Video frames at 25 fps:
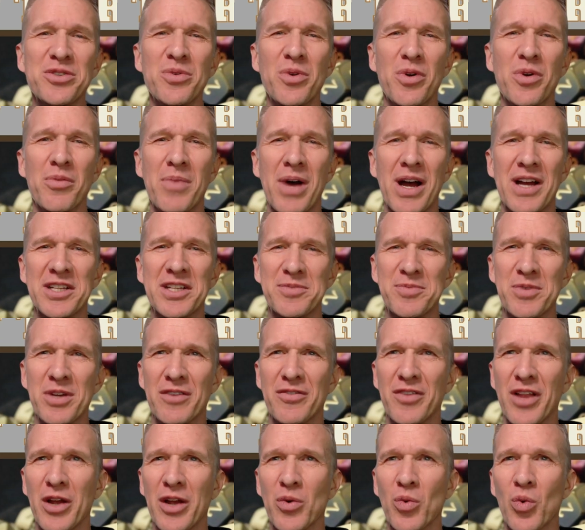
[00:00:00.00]
reminds me
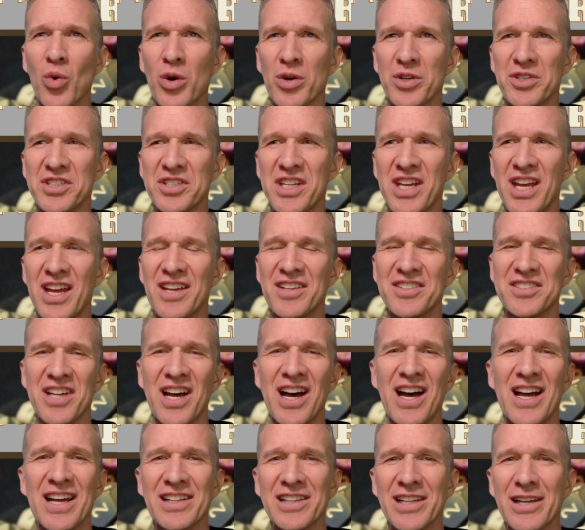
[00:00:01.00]
of like worst case
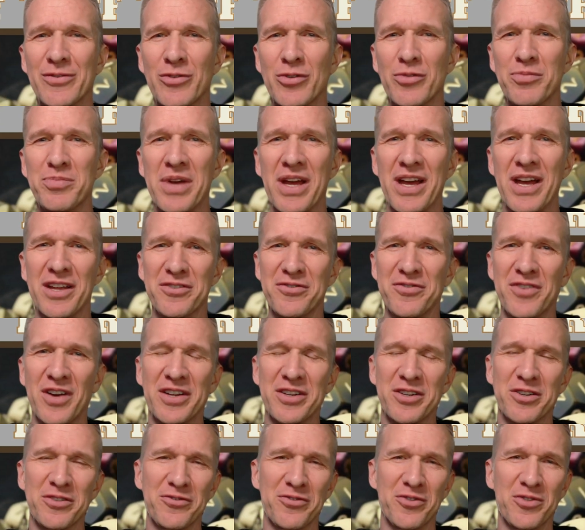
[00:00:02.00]
high level
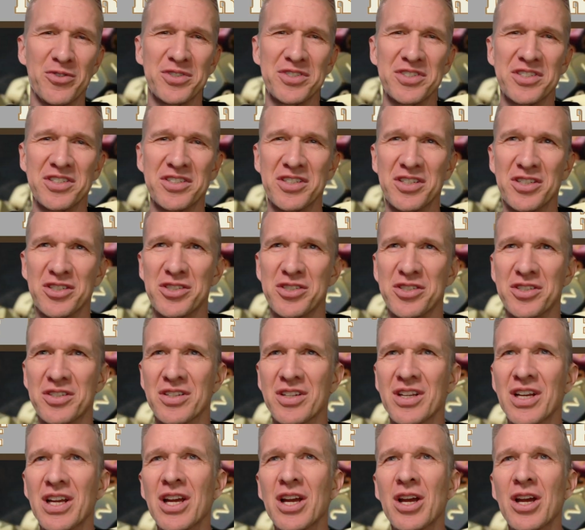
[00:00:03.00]
Pathfinder first edition,